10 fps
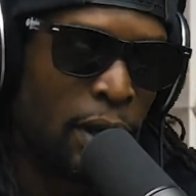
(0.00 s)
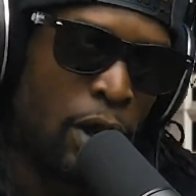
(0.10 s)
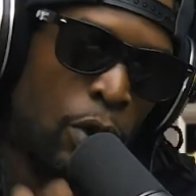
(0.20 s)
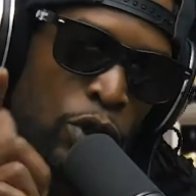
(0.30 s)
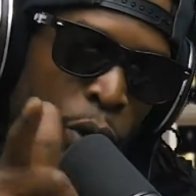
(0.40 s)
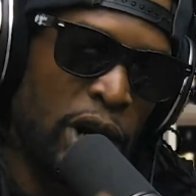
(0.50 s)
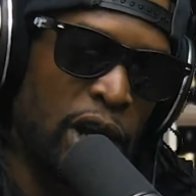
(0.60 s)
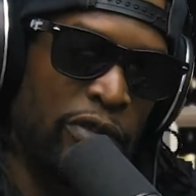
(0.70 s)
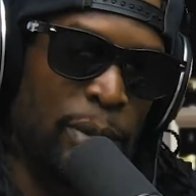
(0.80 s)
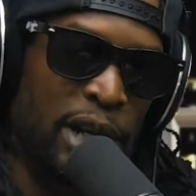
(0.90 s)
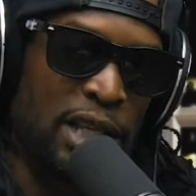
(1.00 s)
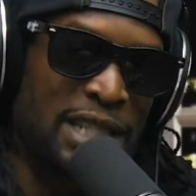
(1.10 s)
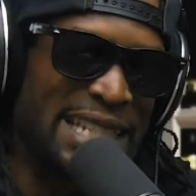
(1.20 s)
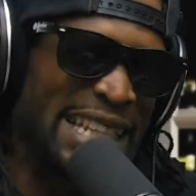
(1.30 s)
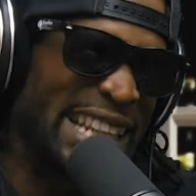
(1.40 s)
What's going on, everybody? It's
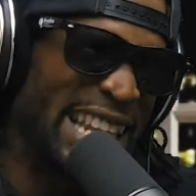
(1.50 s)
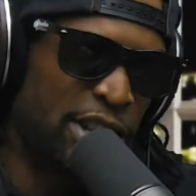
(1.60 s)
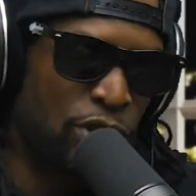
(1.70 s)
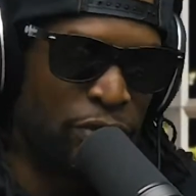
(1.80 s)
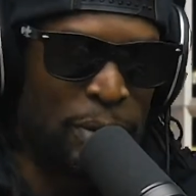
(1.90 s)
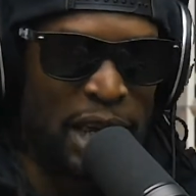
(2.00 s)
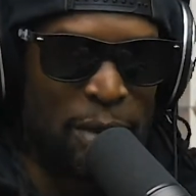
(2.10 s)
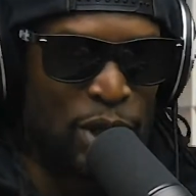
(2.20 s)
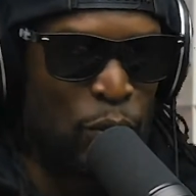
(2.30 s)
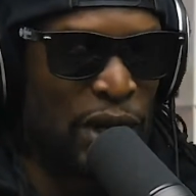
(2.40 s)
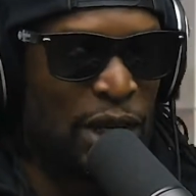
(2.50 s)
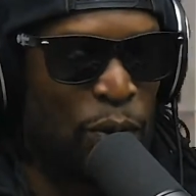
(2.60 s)
Lester from Cannabis Wiki.